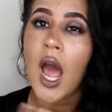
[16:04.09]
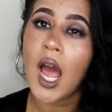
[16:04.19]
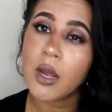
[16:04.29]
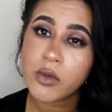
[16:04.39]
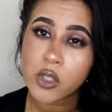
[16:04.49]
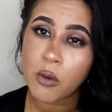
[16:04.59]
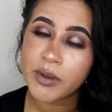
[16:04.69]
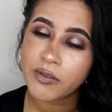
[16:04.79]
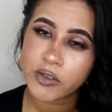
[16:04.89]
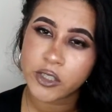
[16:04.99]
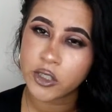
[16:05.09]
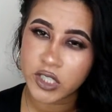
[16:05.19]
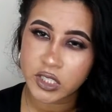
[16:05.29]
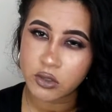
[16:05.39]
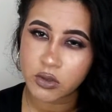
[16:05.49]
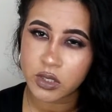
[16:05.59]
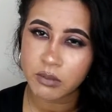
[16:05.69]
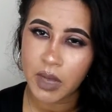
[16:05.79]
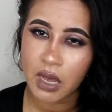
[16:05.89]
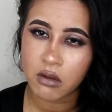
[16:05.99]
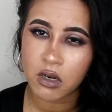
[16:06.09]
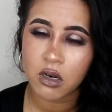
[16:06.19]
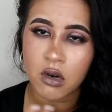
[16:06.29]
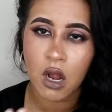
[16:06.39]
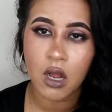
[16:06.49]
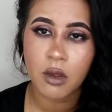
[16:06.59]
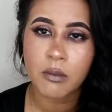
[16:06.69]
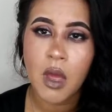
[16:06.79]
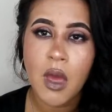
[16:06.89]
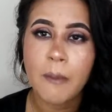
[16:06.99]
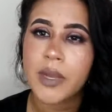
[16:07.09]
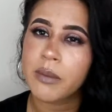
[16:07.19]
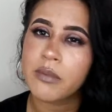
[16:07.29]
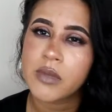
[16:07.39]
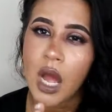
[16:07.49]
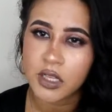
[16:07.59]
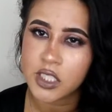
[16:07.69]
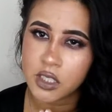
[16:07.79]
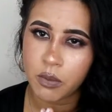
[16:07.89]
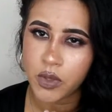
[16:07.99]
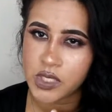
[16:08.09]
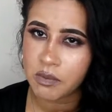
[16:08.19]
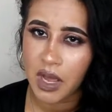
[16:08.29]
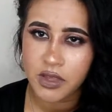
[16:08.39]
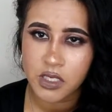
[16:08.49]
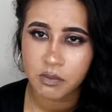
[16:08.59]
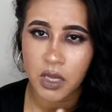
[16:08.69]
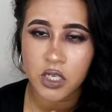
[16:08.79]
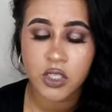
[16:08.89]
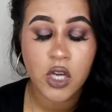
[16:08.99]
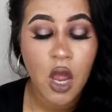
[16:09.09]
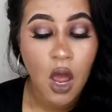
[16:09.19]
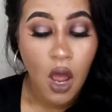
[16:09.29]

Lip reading: I was hoping for the translucent powder, but I'm not disappointed by this blush.